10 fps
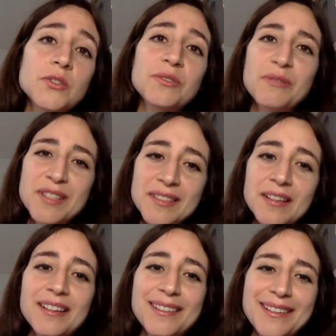So there is
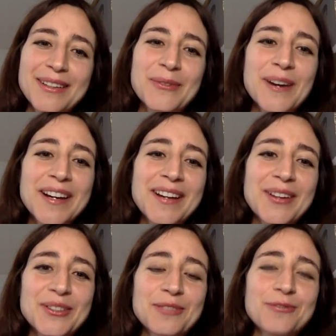quite a
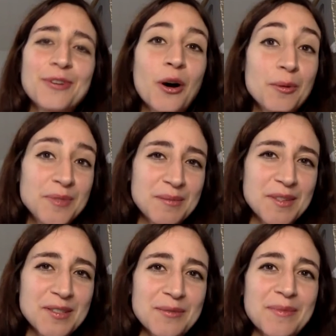lot of
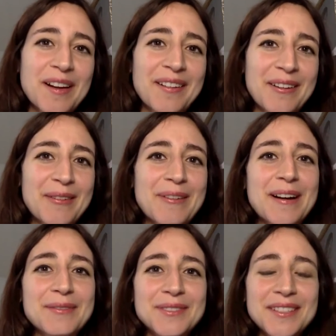optimism
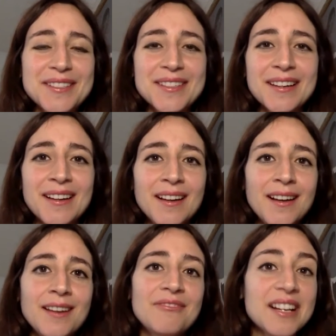around these
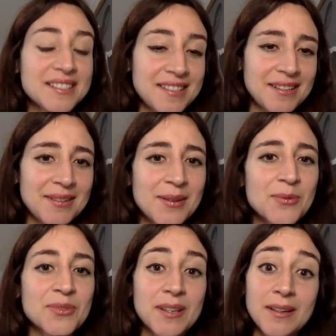vaccine
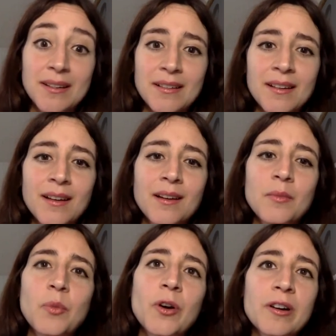news and
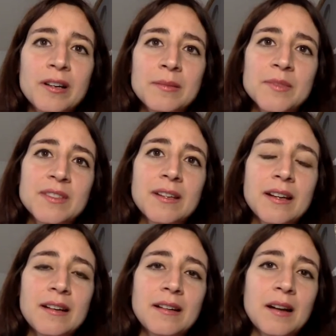programs that
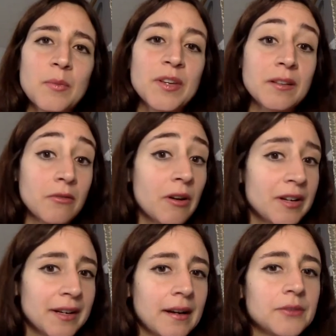are being
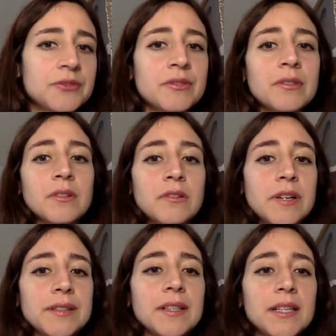rolling out
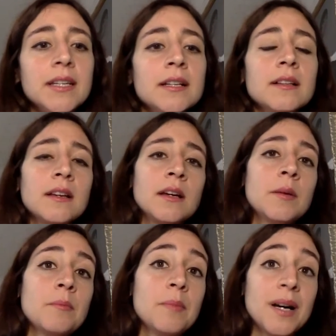currently.
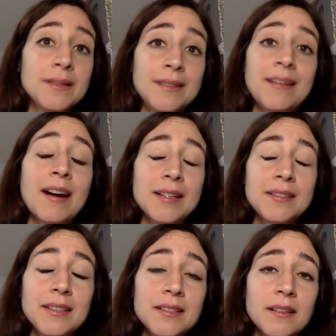But there are
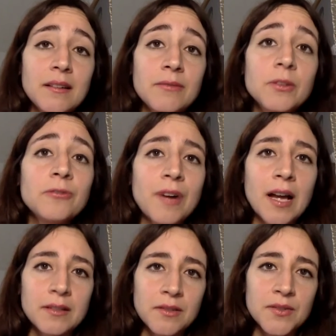indeed a few
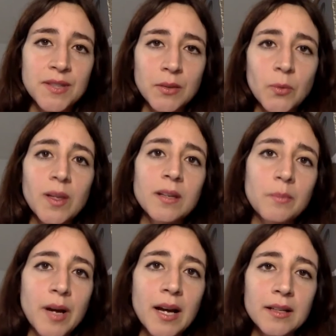factors that will
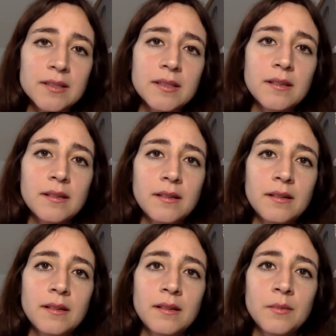impact
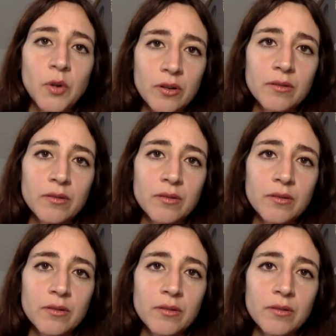more